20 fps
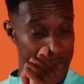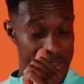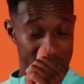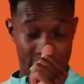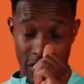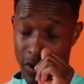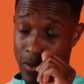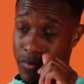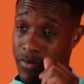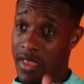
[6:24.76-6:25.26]
It's a
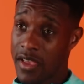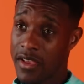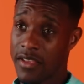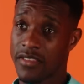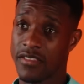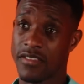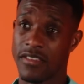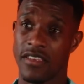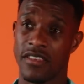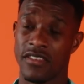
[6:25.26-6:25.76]
club
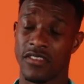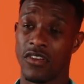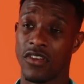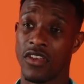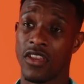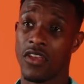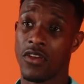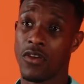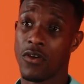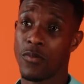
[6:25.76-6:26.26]
that's, it's
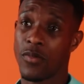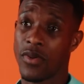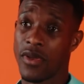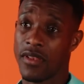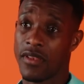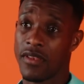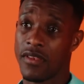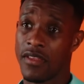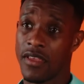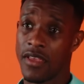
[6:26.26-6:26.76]
on the up,
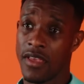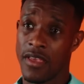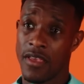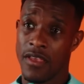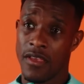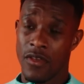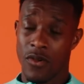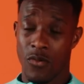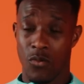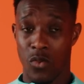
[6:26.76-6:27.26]
and
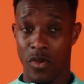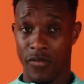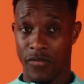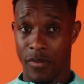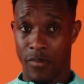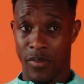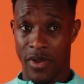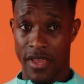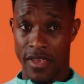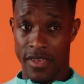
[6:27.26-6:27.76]
with
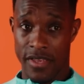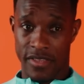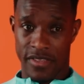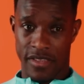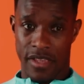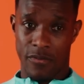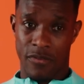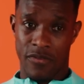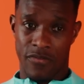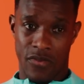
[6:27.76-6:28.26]
the players
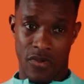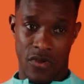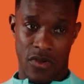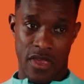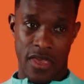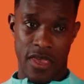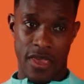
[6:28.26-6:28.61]
that we've got